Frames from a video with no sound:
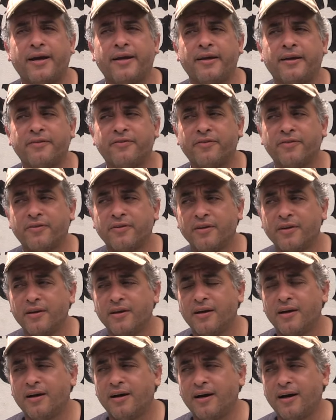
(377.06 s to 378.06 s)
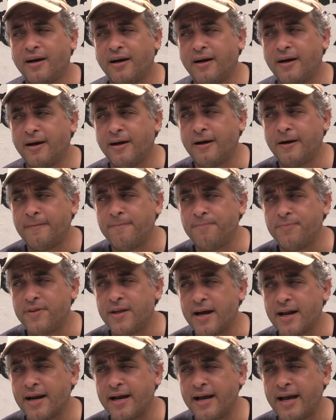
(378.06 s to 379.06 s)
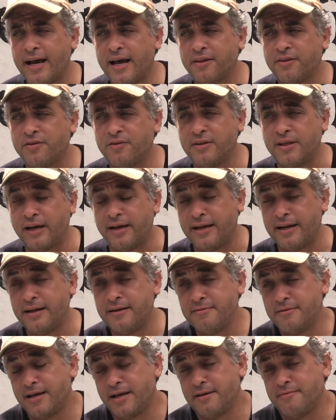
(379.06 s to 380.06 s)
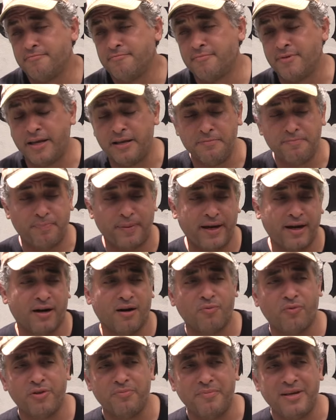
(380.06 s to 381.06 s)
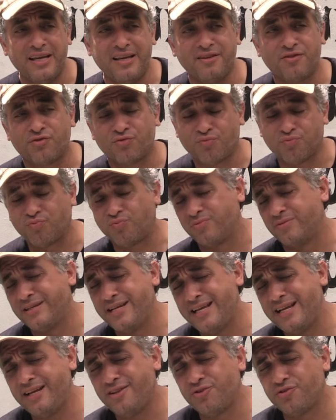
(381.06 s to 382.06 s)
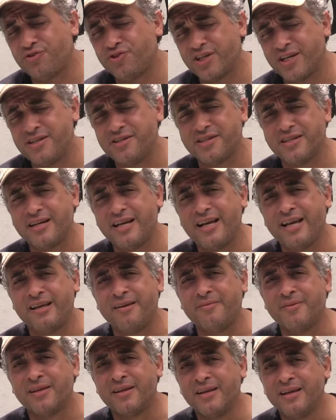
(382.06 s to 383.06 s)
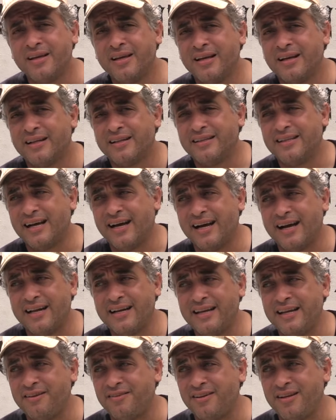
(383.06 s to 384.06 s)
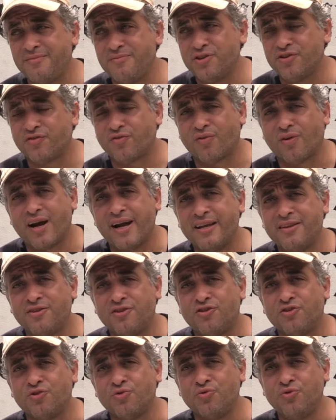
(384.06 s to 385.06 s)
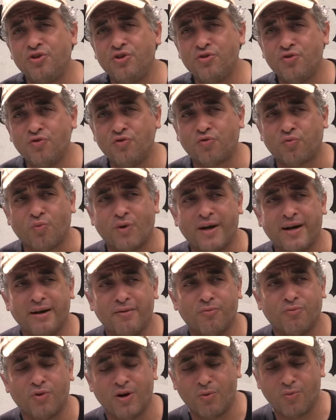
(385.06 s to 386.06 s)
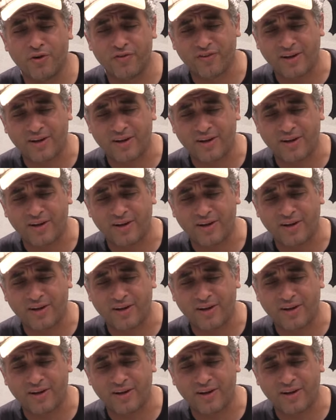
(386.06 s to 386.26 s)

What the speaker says: it that I had that, and impaired with me needing to change the name, that it seemed just right to use what was